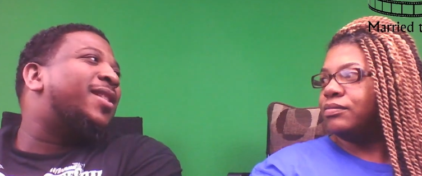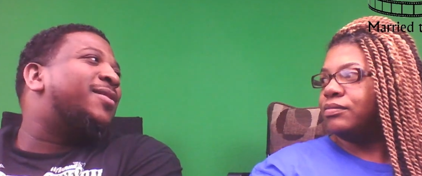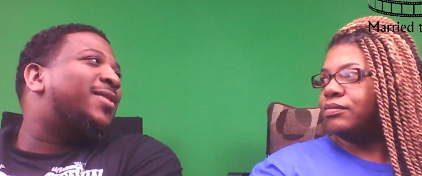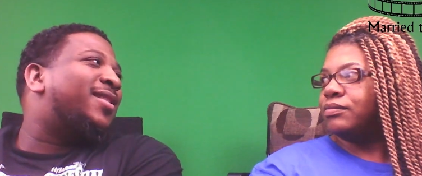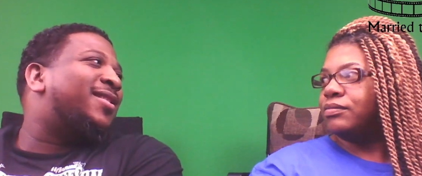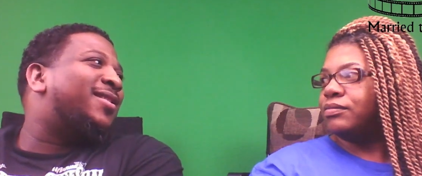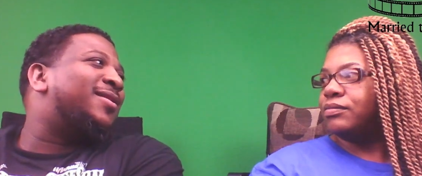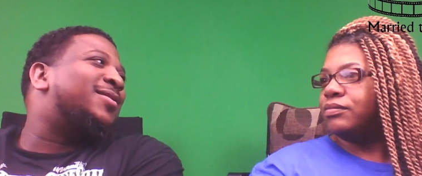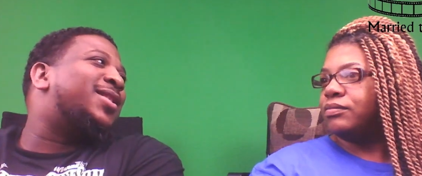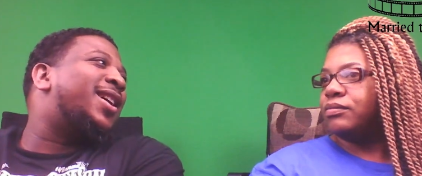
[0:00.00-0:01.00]
Speaker 1: was dead,
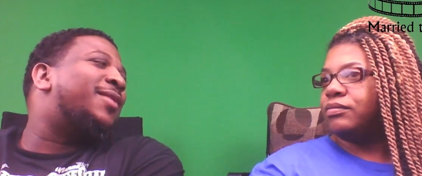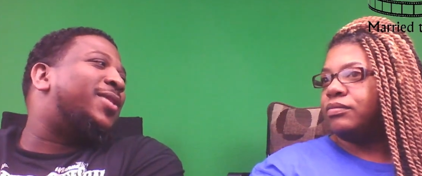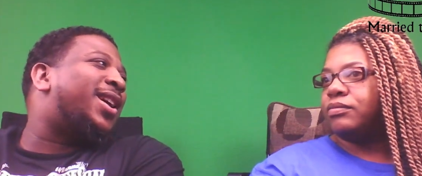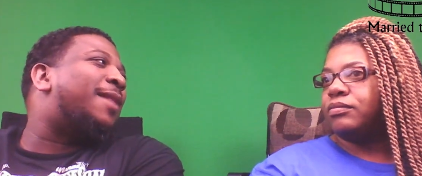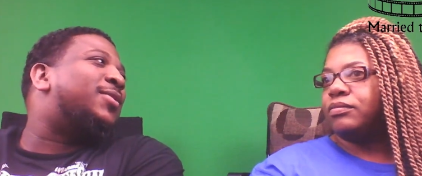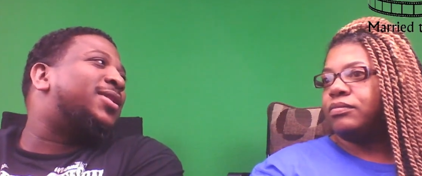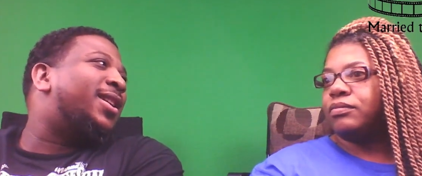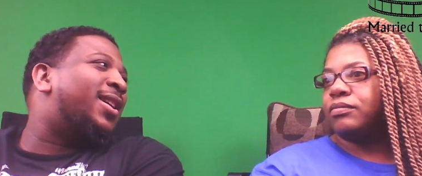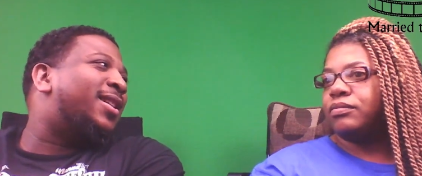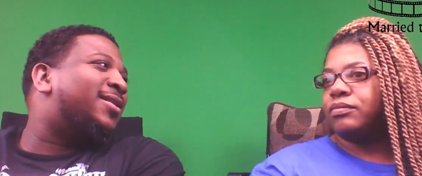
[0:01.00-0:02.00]
Cap was dead, and stuff
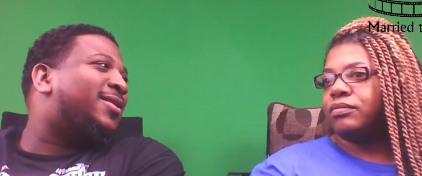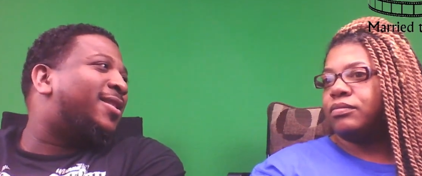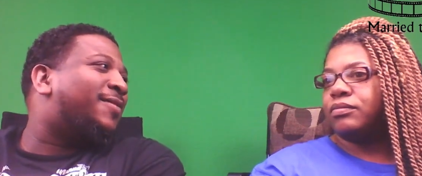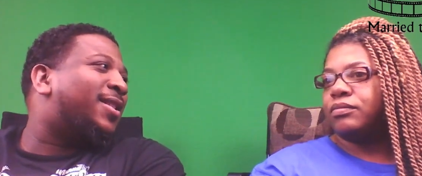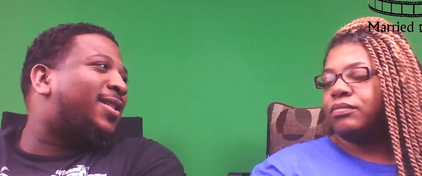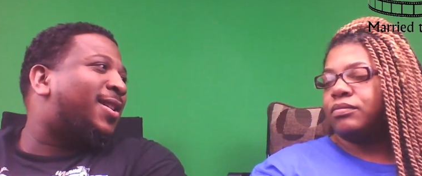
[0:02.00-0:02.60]
like that. Remember?